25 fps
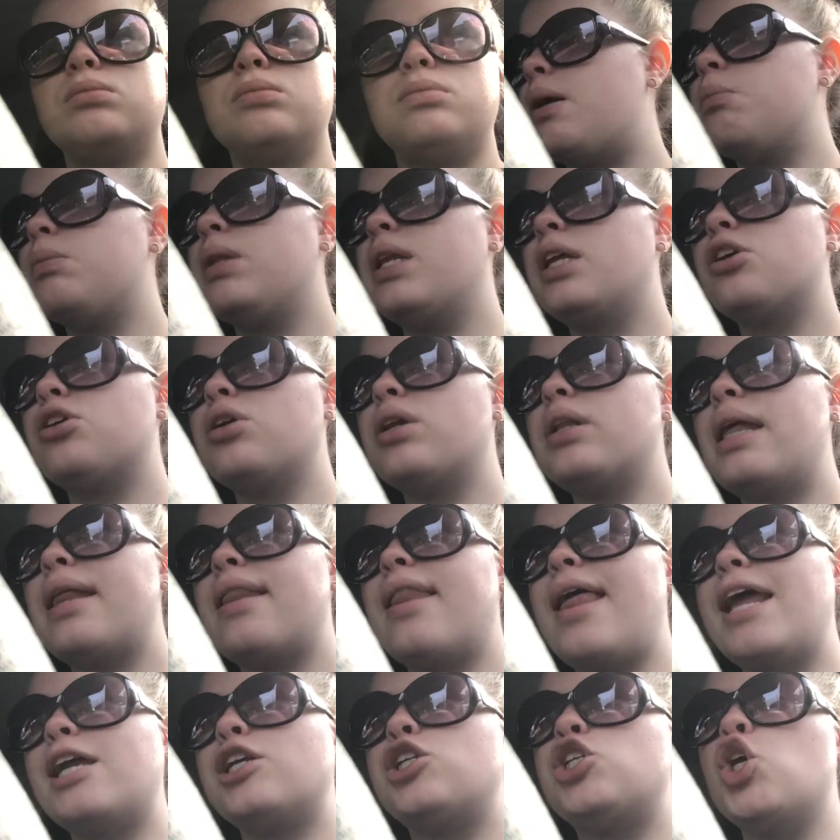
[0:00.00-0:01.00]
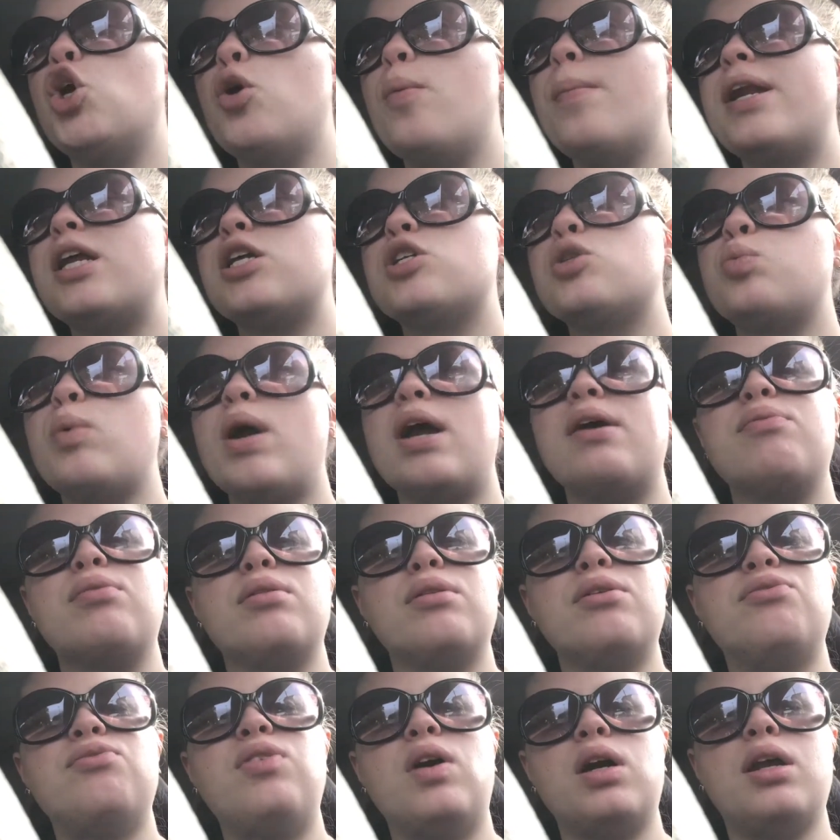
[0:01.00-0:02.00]
I'm literally like 2 minutes away
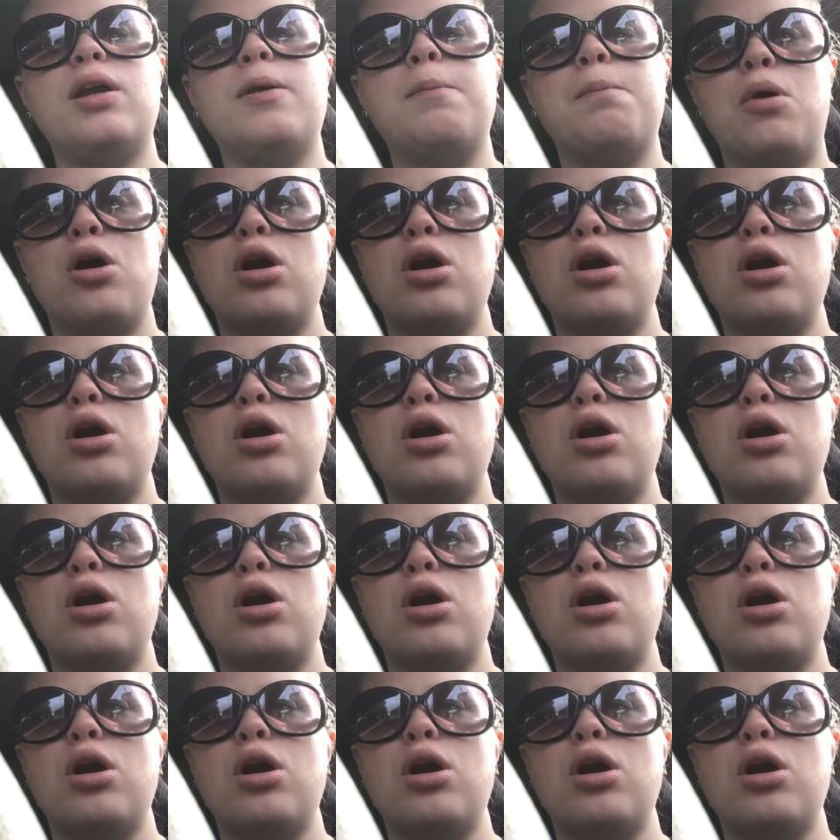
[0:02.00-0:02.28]
from the fucking